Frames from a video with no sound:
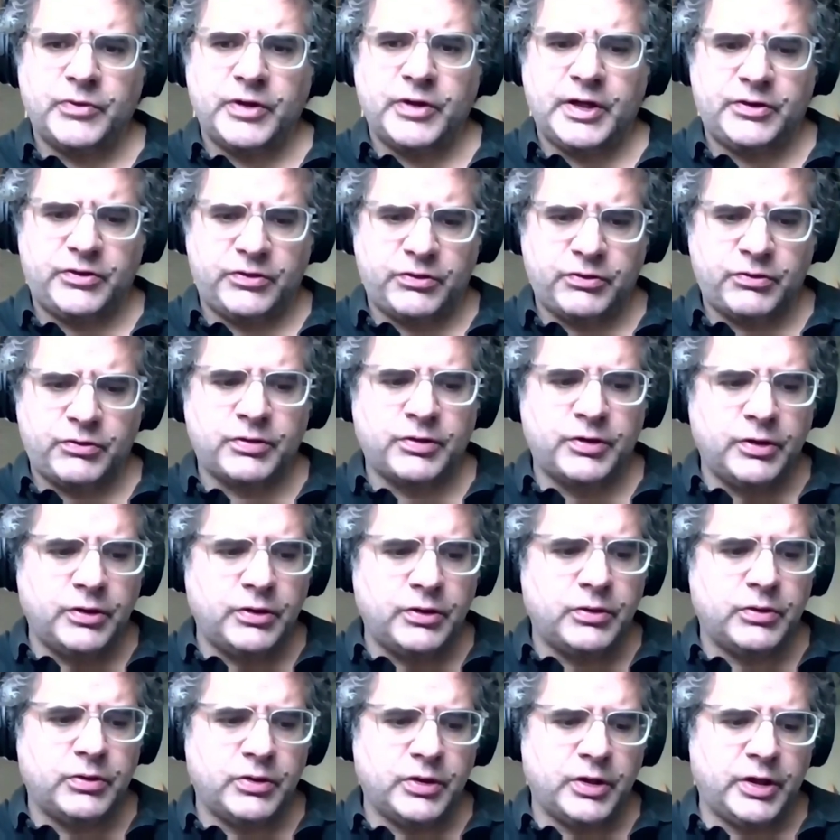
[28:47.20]
That's
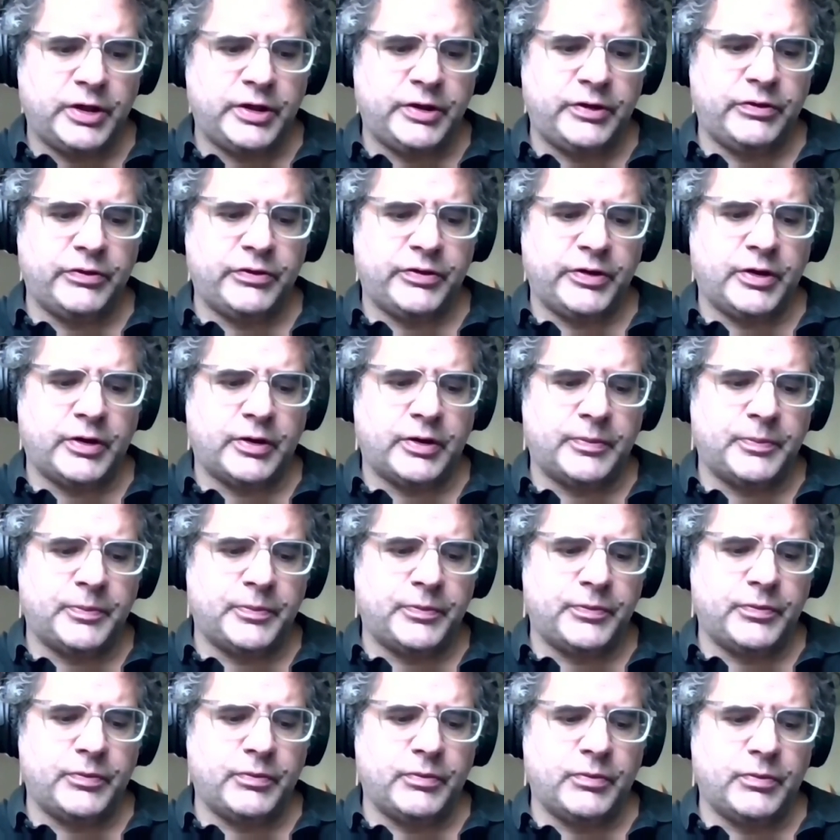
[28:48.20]
true. And
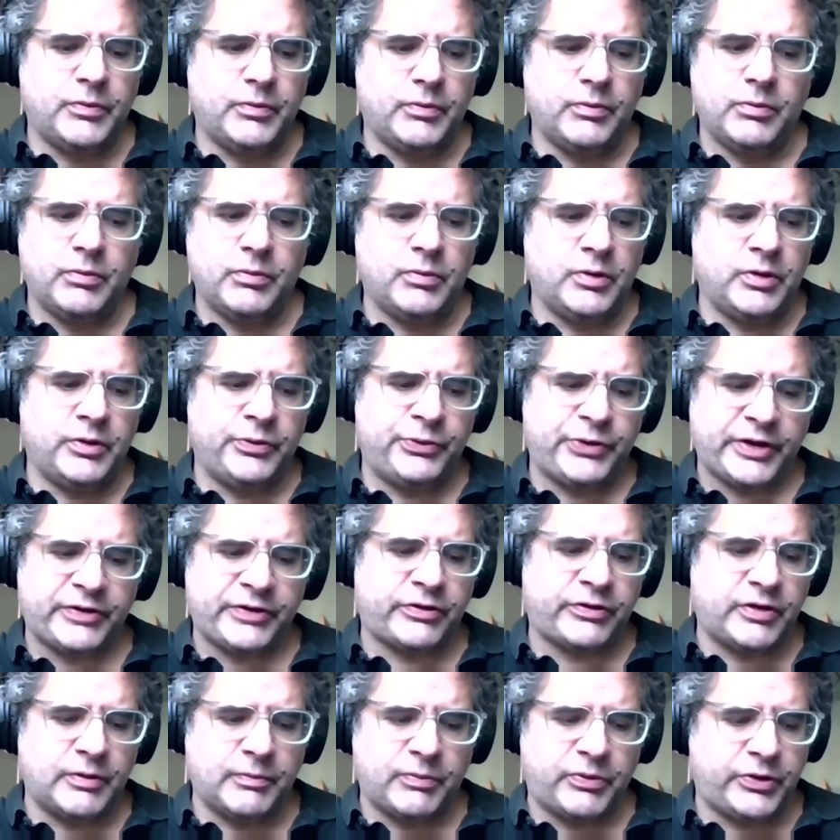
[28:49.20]
um,
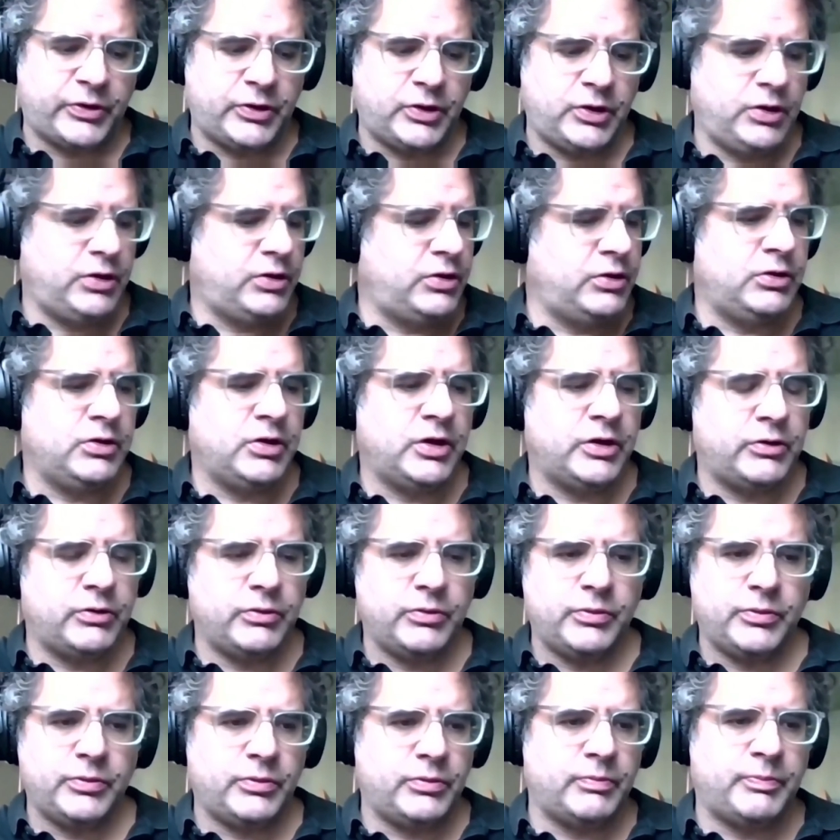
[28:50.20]
that's something, you
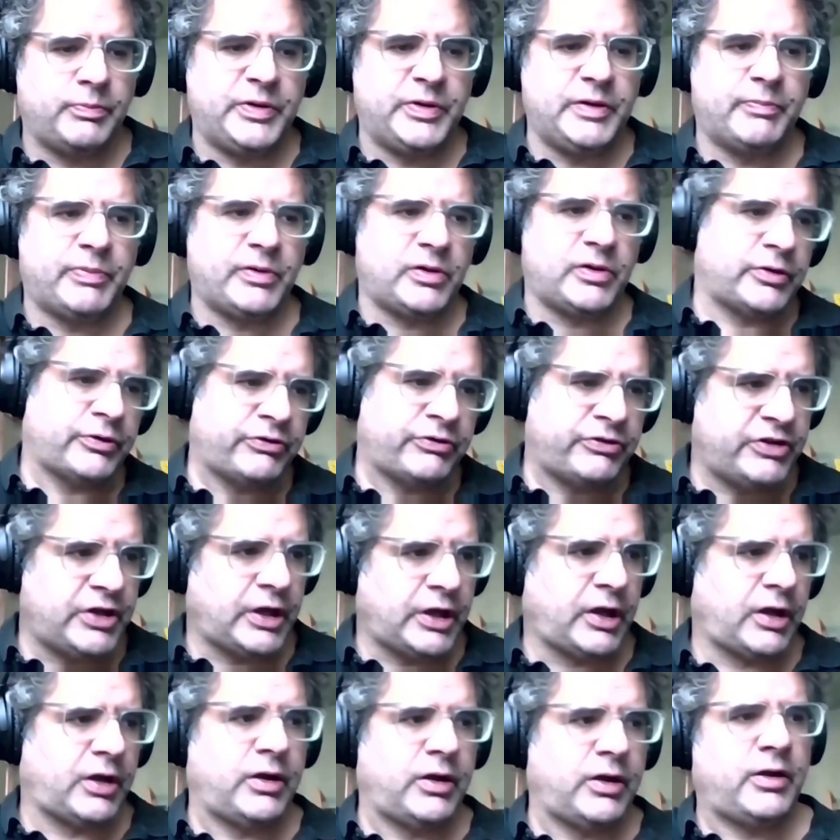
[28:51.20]
know, people are
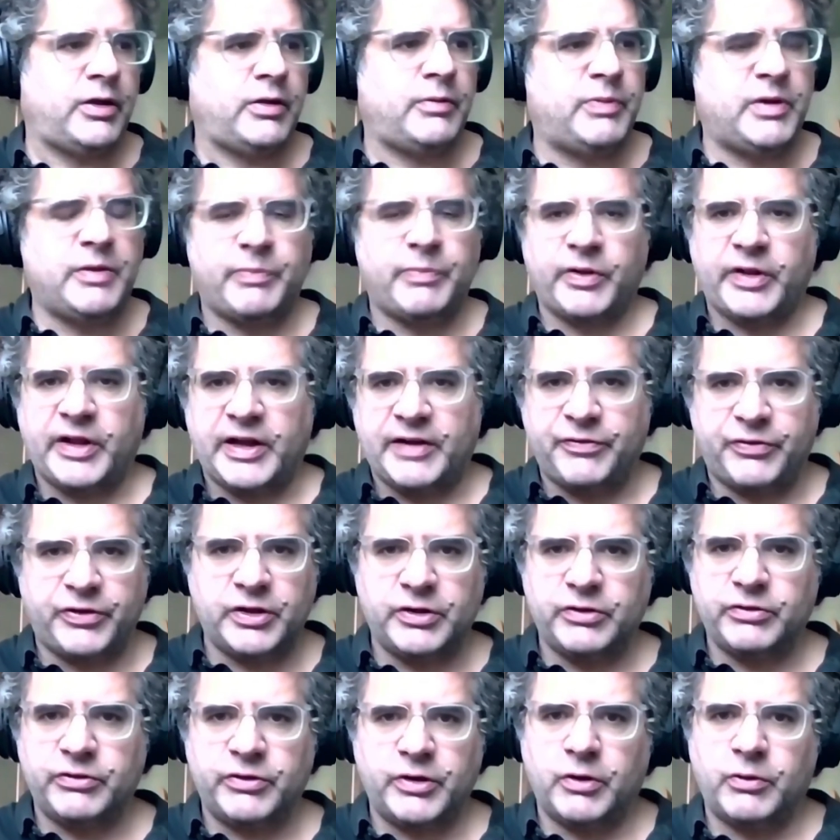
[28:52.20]
sick people have
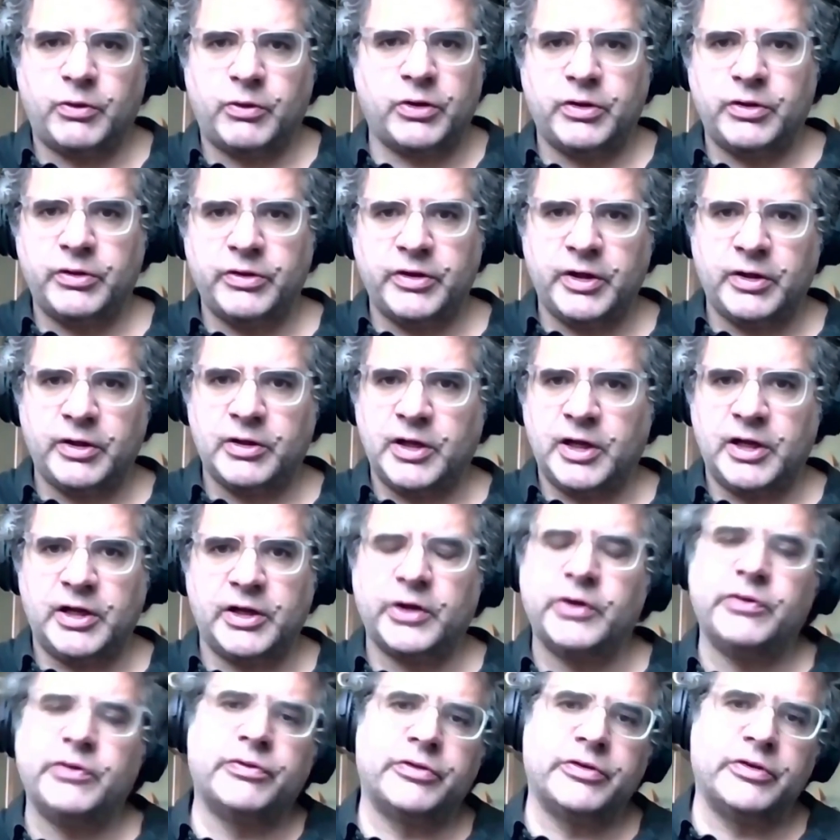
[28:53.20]
things go on in their
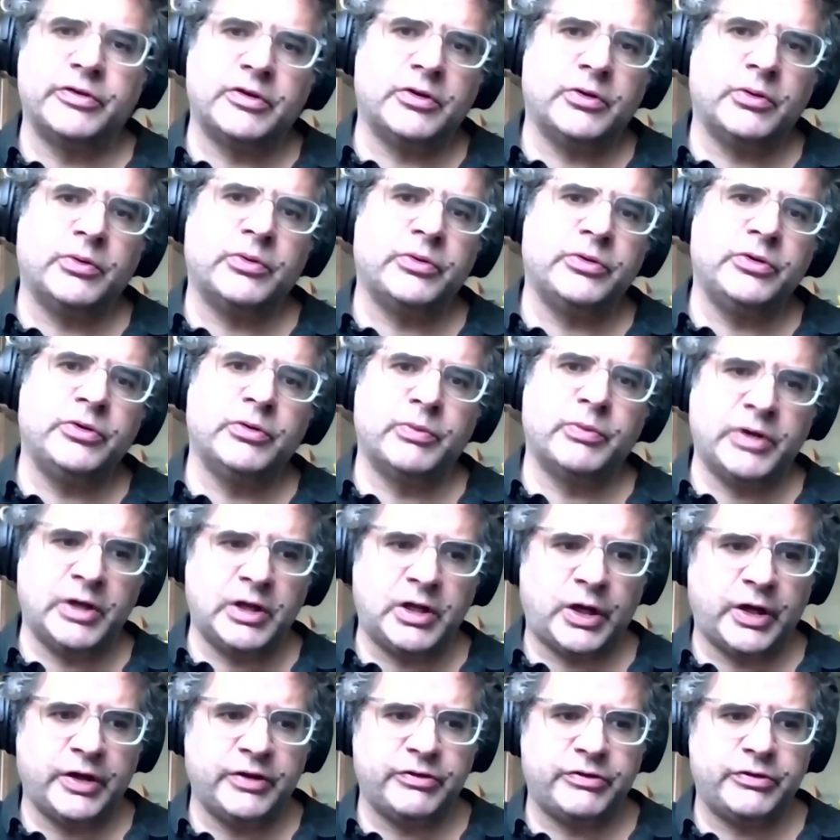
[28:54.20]
lives you know you
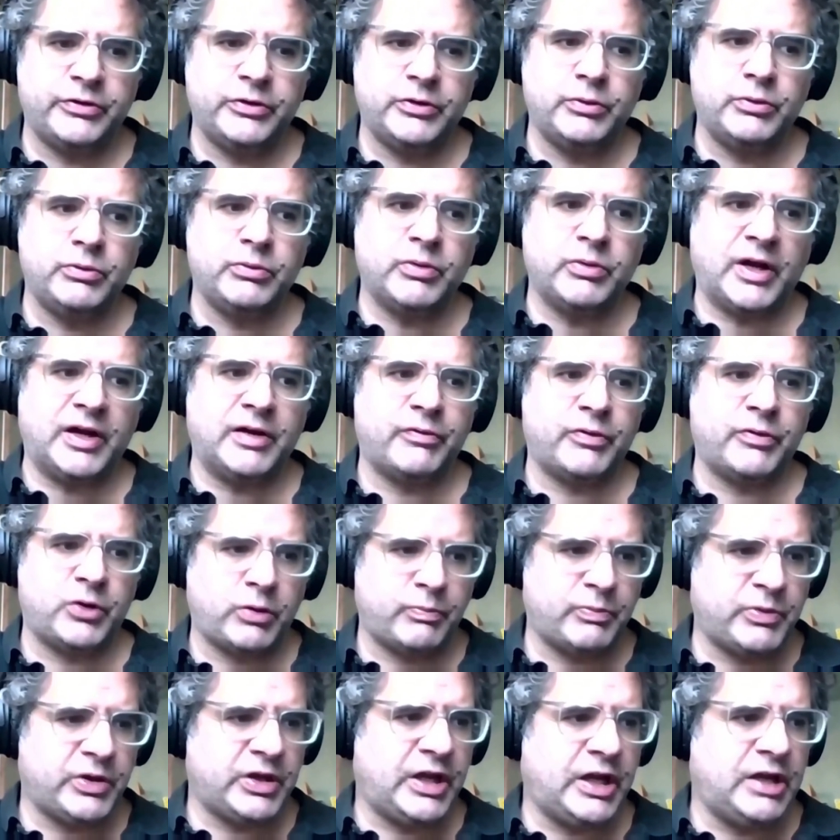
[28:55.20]
realize you have an
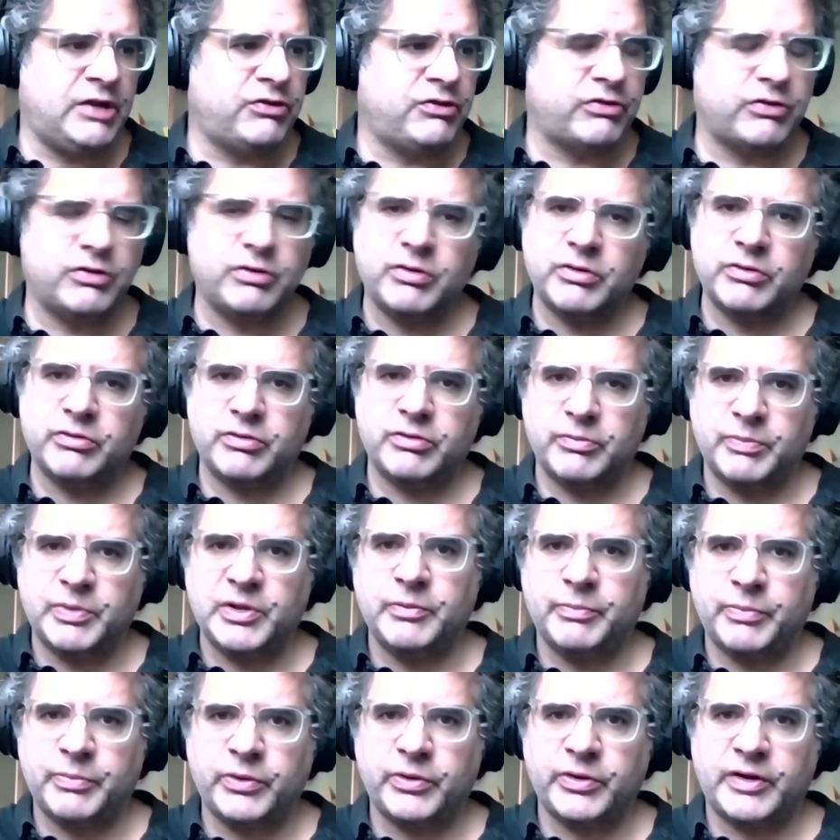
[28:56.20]
obligation to
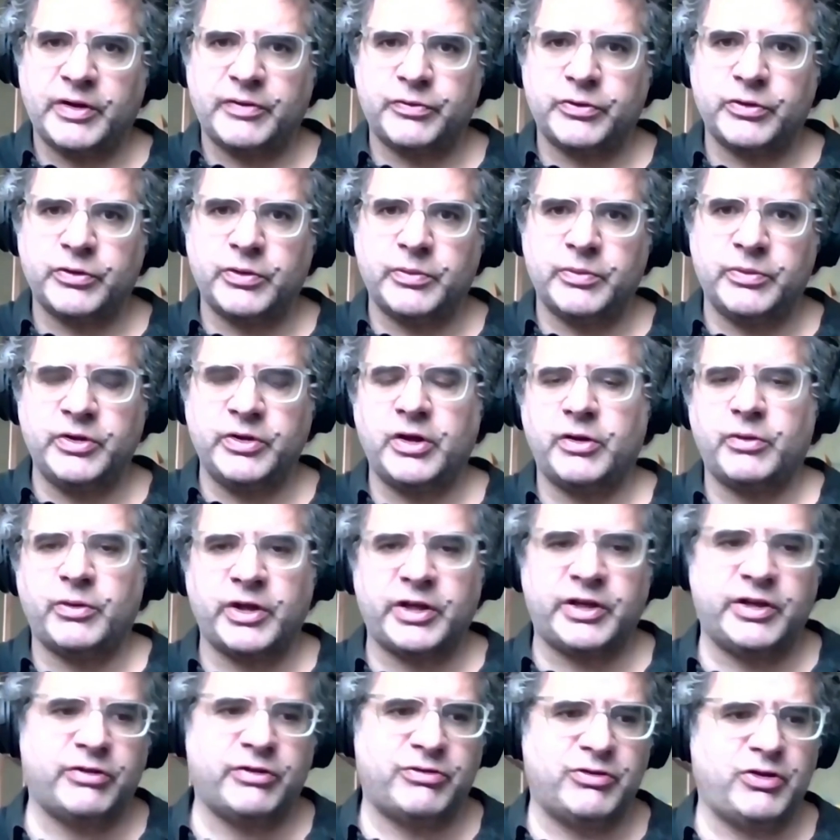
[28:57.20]
people after you know
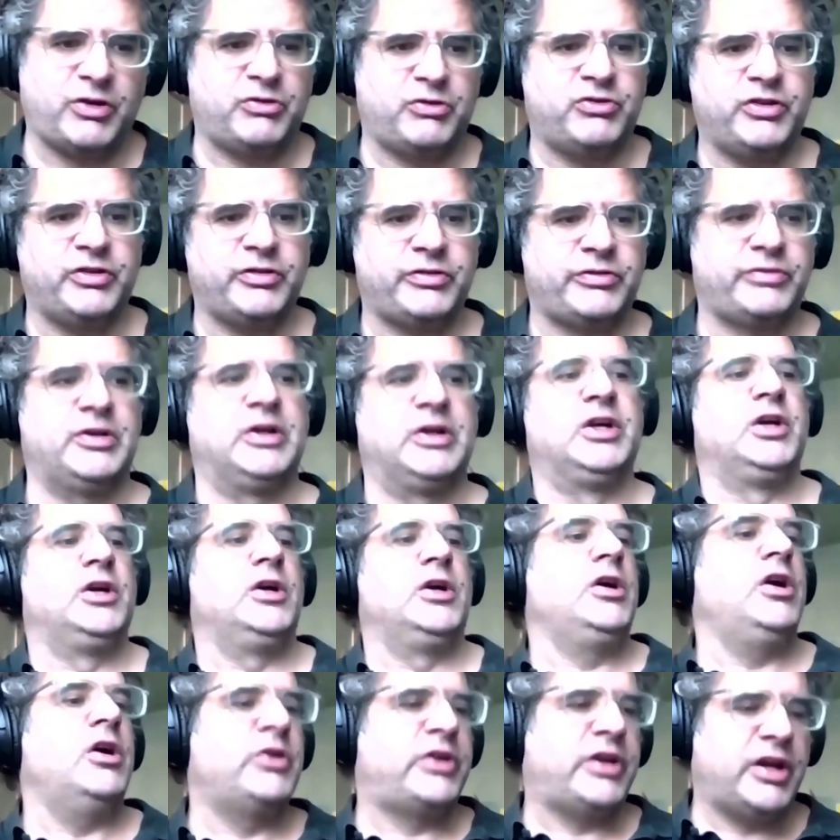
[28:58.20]
like it's not just
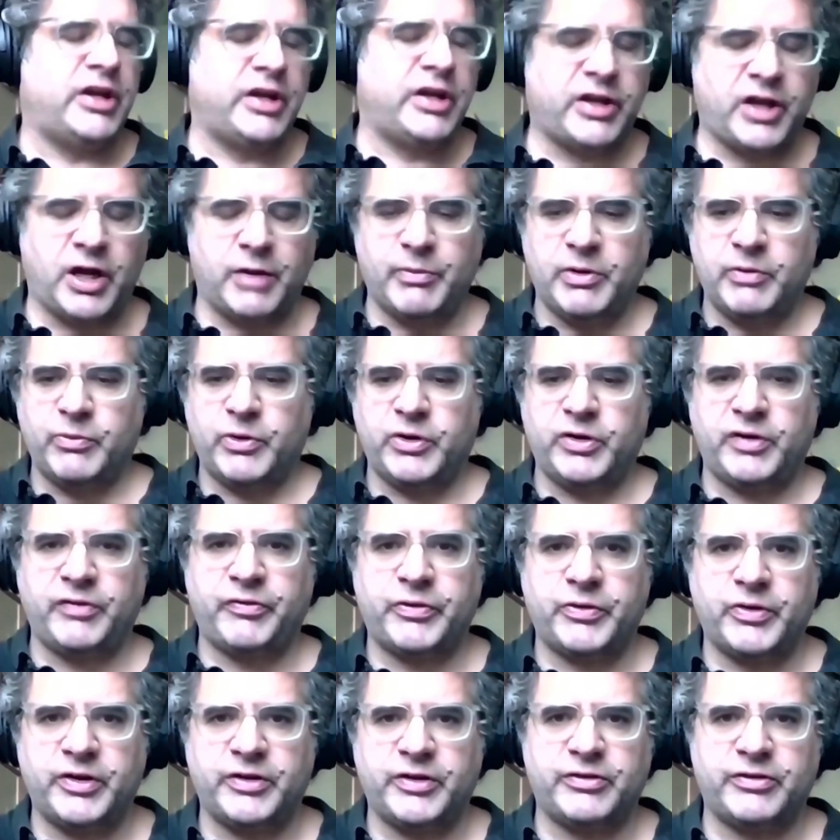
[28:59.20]
okay come and work
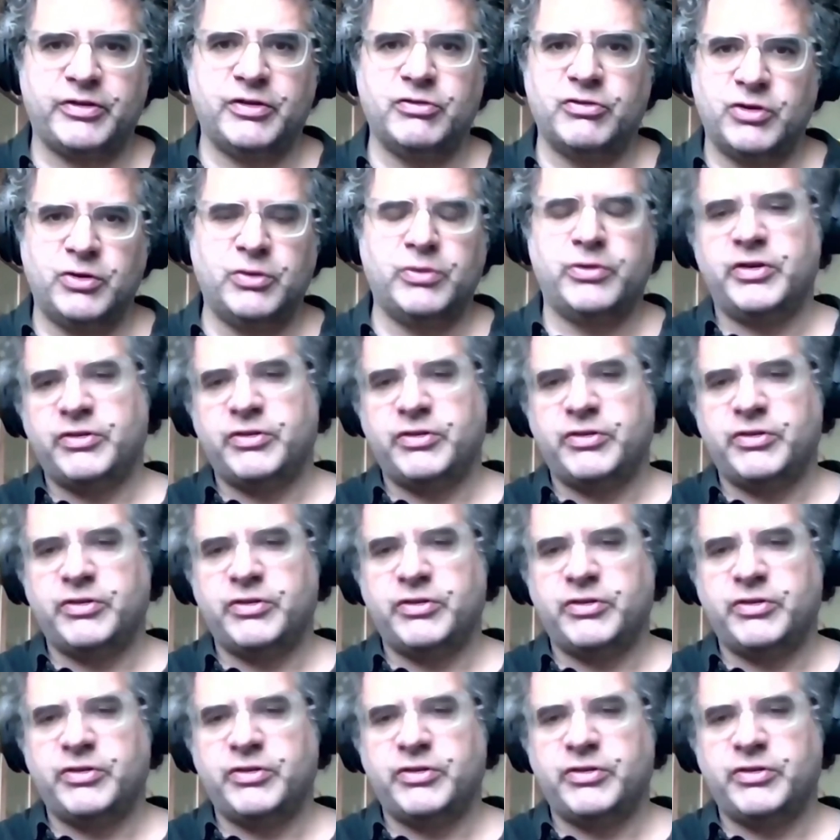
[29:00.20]
for us and do